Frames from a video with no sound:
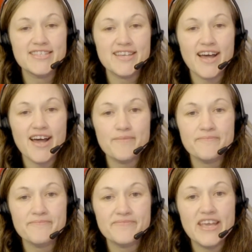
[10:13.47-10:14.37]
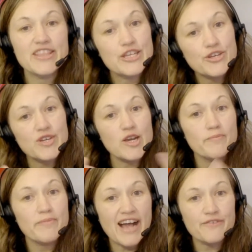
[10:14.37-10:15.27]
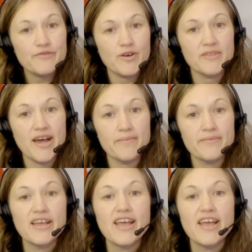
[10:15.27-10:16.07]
then you'll hear back from them.